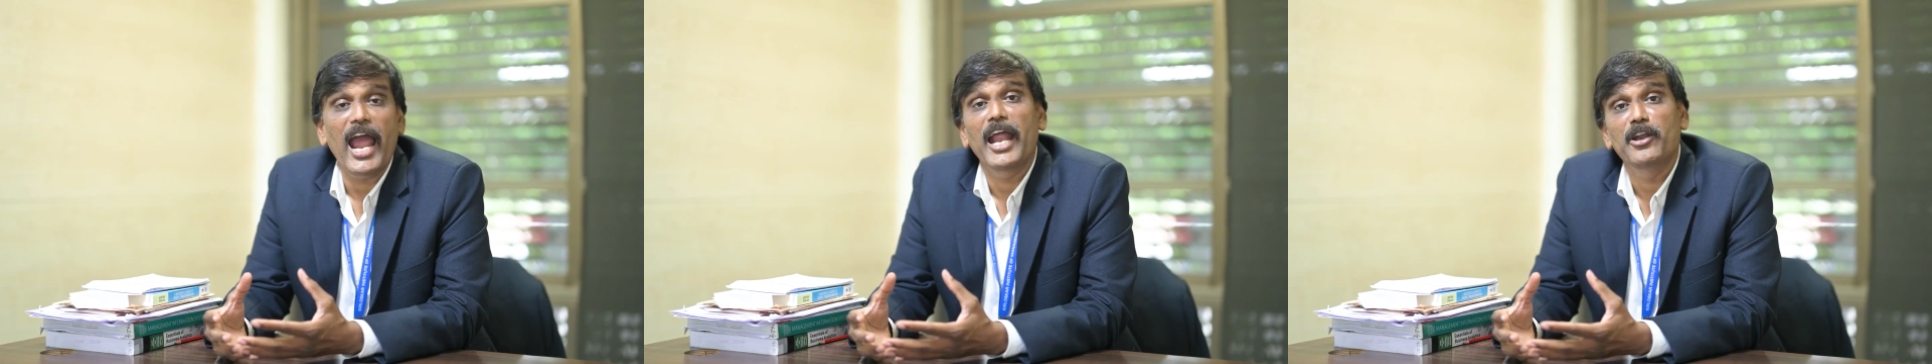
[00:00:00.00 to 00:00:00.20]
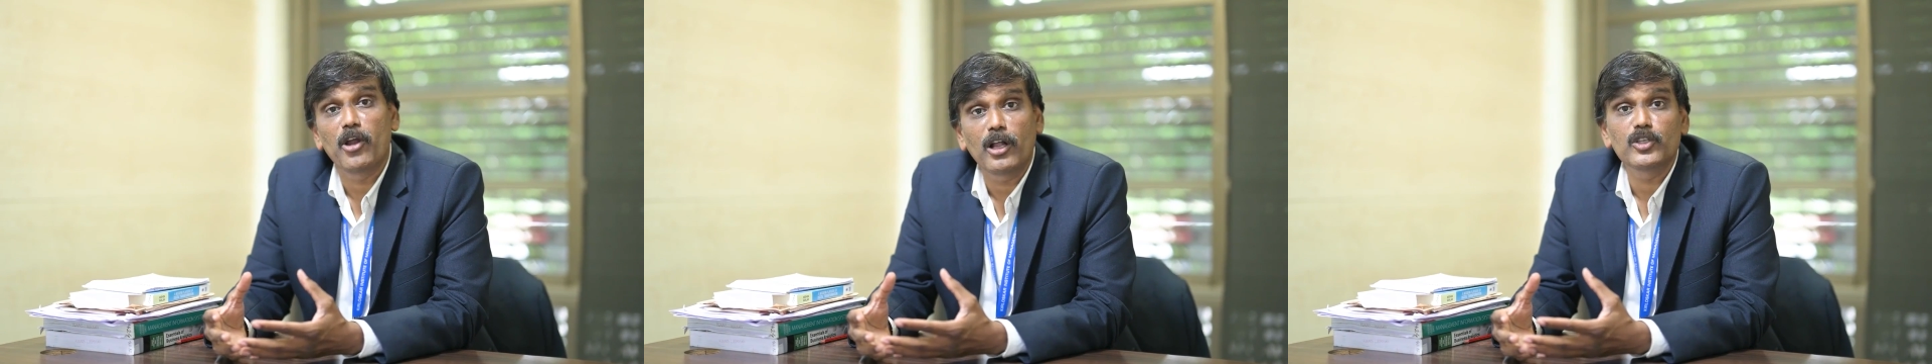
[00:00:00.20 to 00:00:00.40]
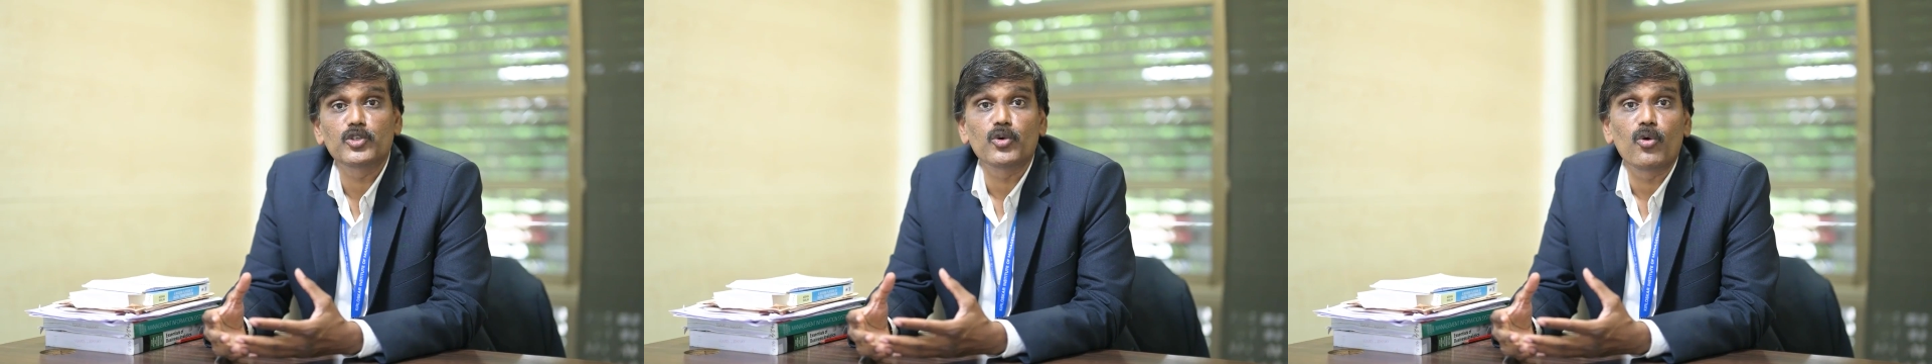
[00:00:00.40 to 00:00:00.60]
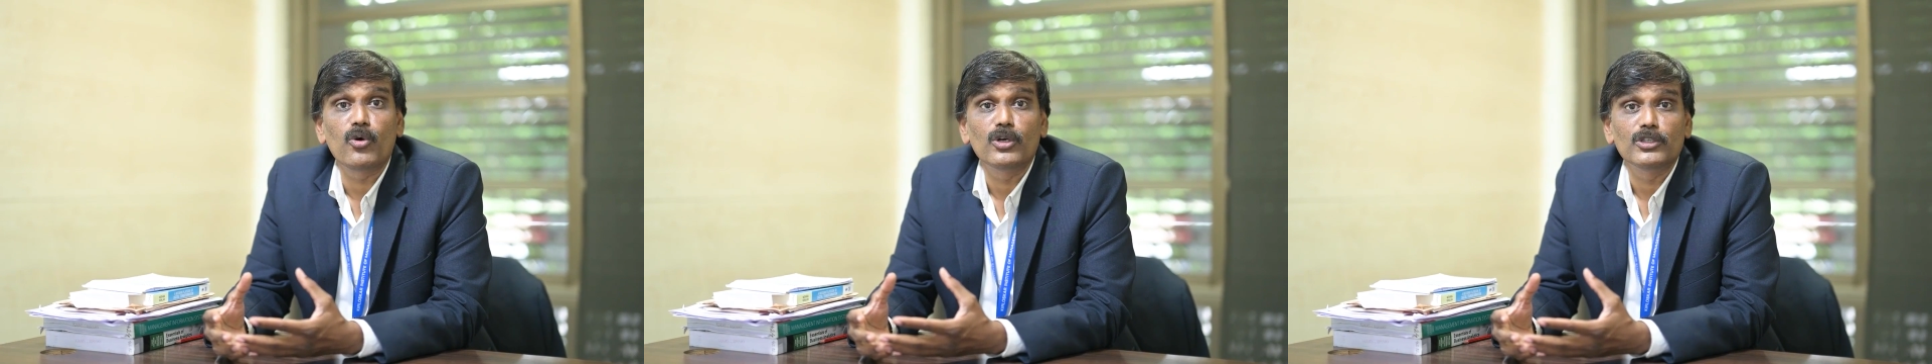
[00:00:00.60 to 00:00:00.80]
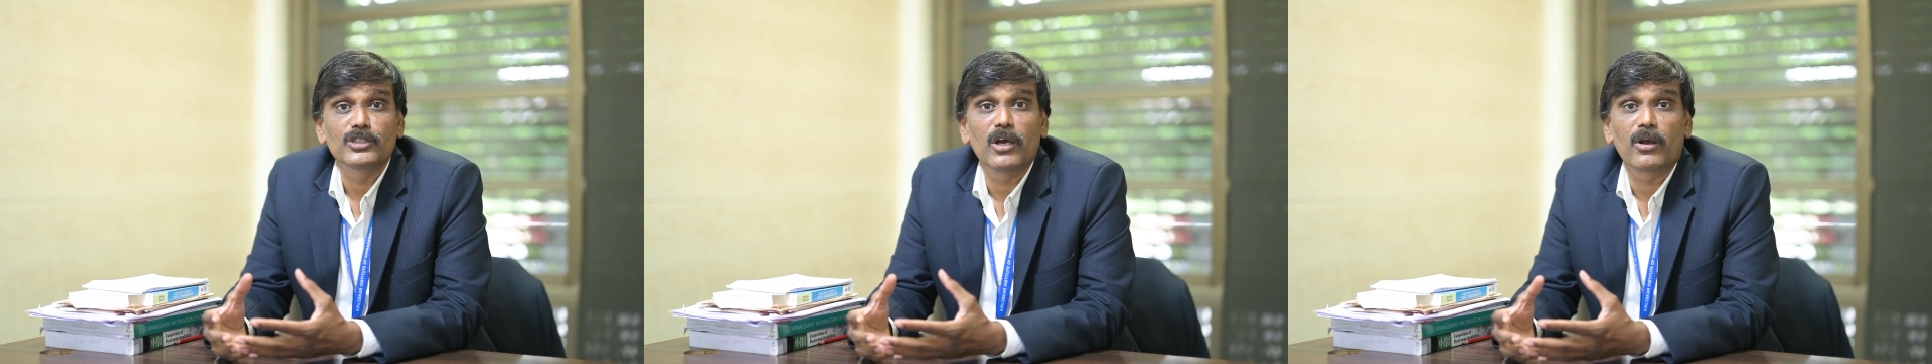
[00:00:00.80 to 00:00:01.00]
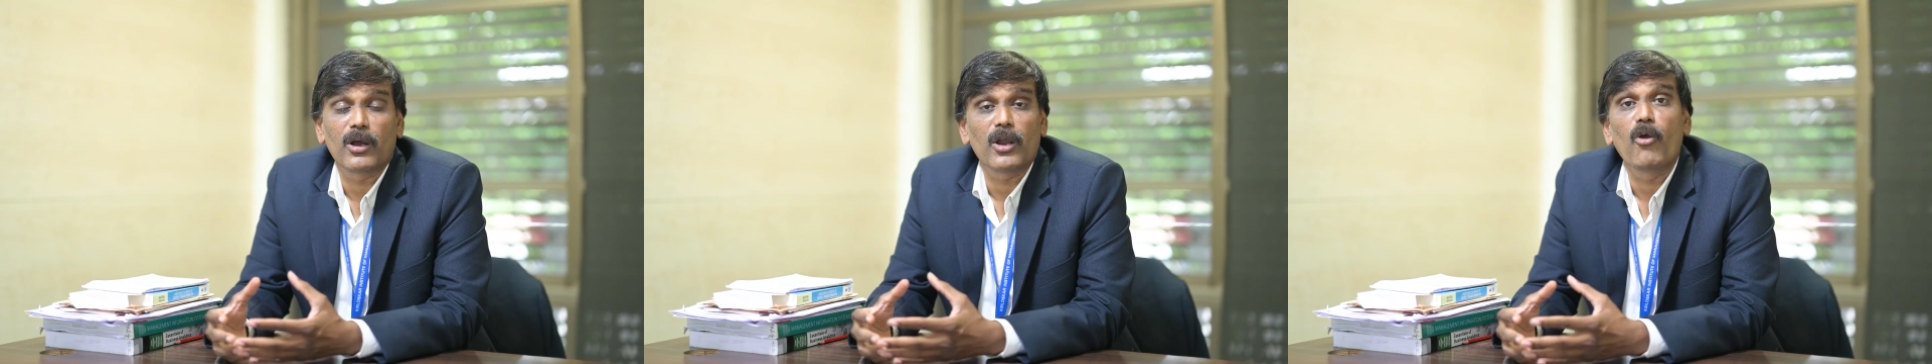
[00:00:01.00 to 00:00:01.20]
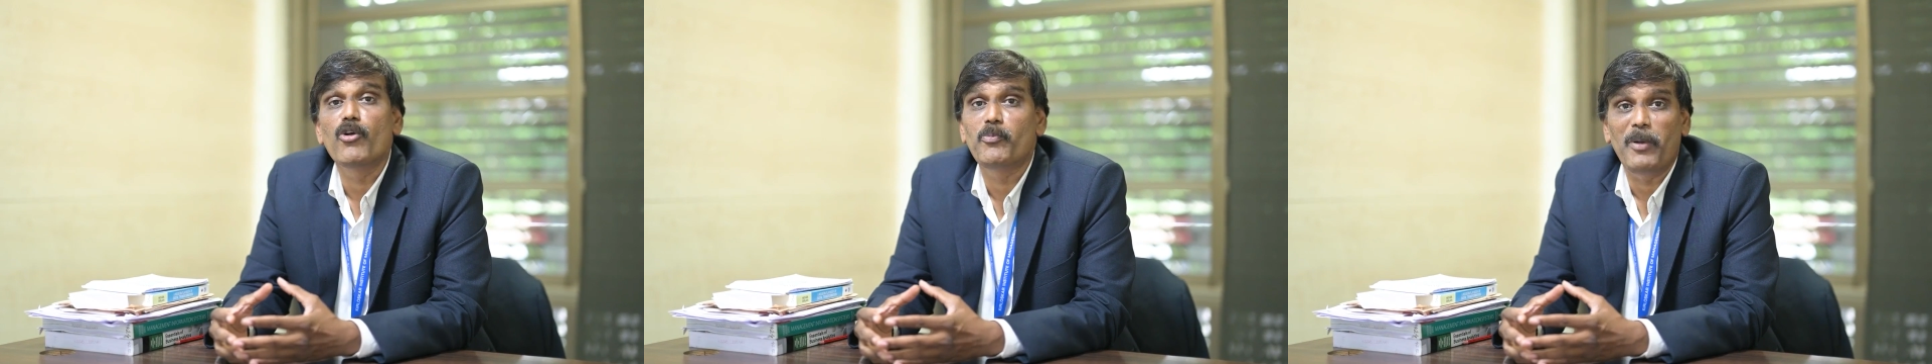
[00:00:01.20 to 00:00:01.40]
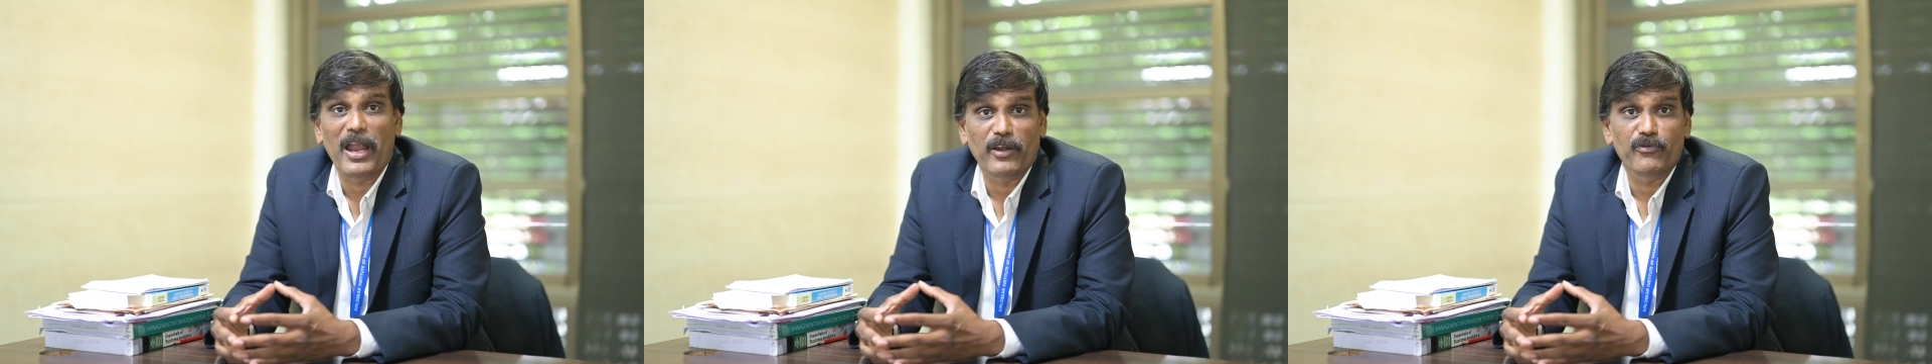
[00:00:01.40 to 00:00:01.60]
and also the
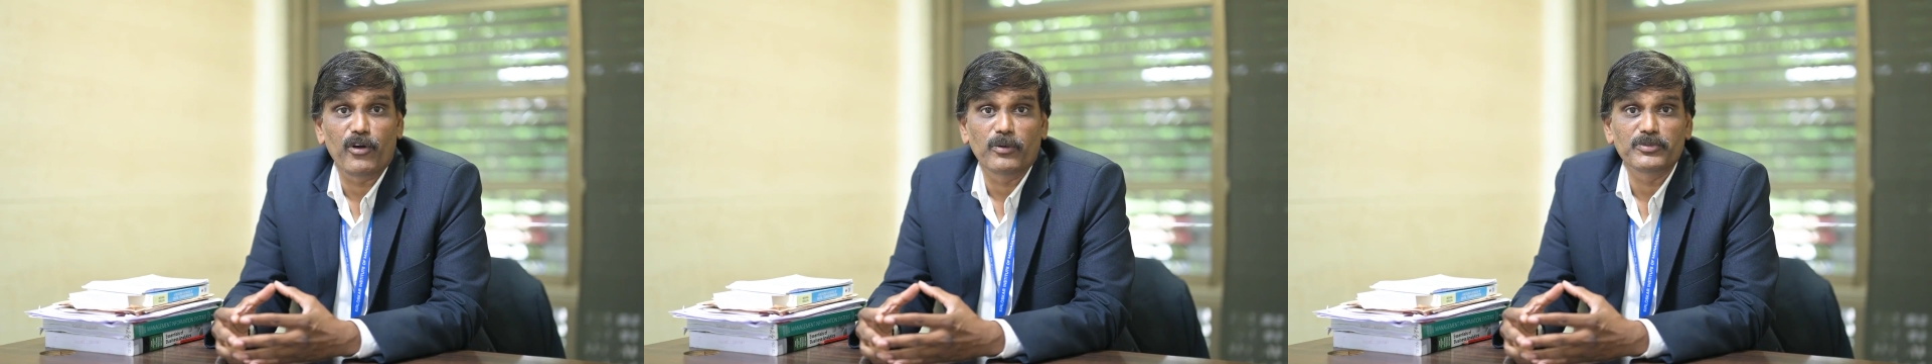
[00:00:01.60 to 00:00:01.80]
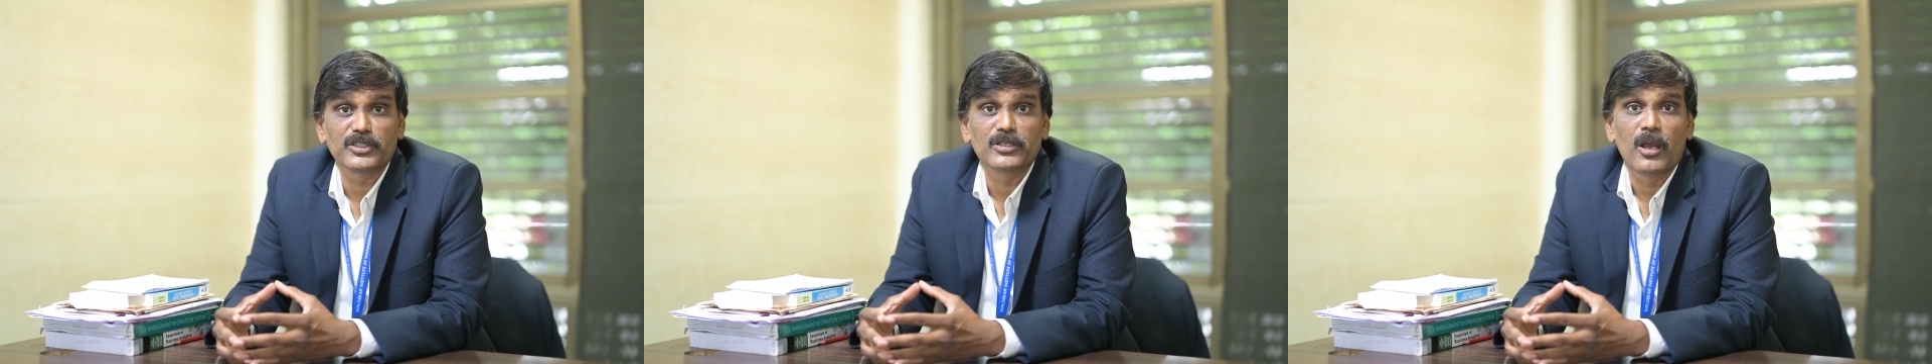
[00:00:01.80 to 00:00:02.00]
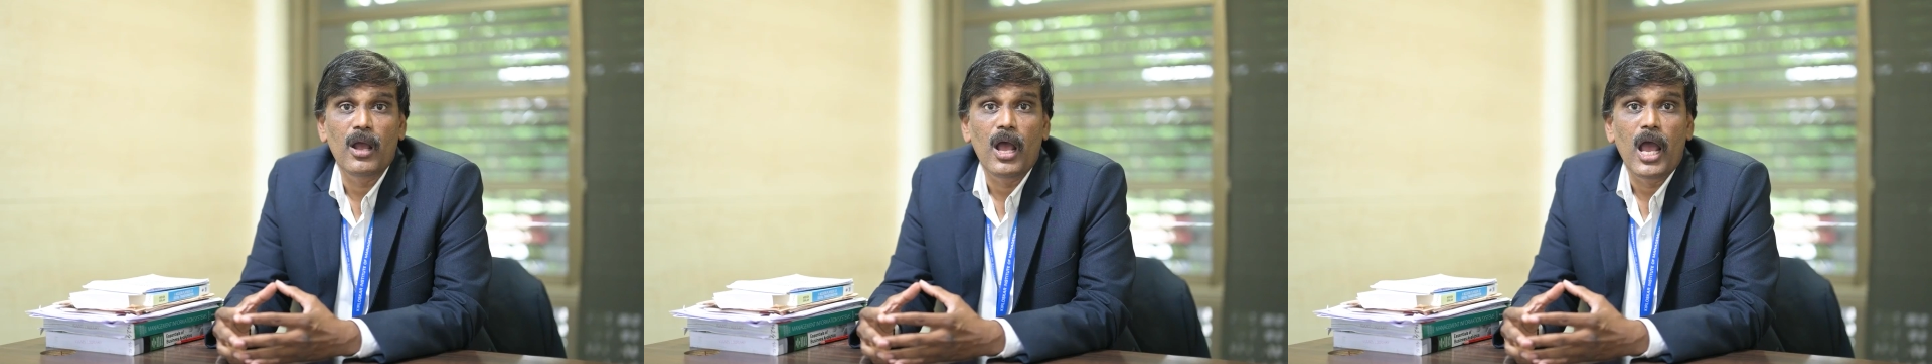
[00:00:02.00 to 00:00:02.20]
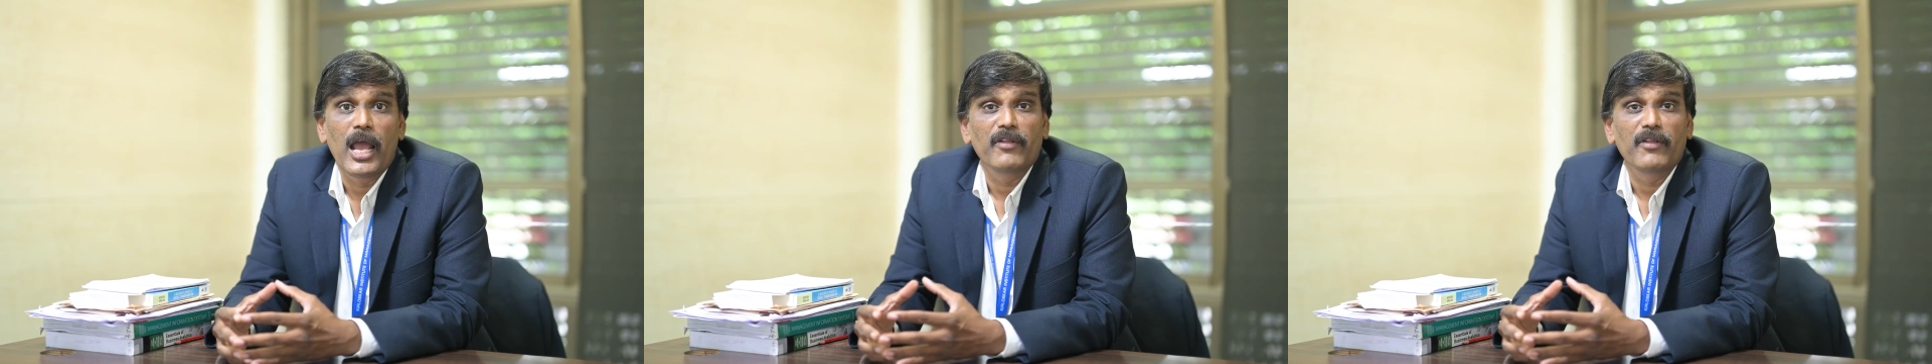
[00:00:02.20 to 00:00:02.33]
cloud platforms.